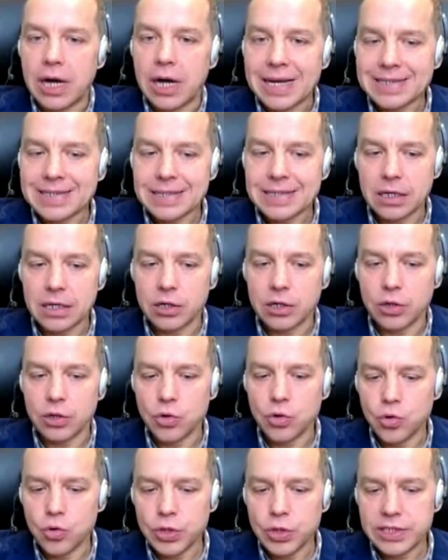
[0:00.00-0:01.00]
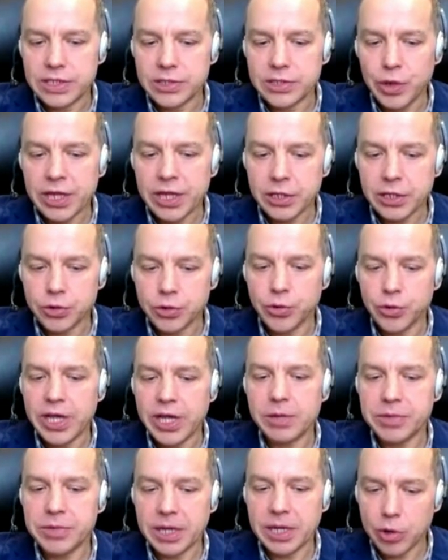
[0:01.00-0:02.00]
as uh, who is willing to
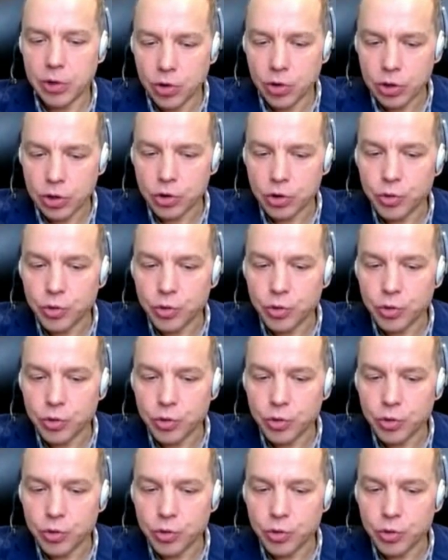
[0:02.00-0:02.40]
help them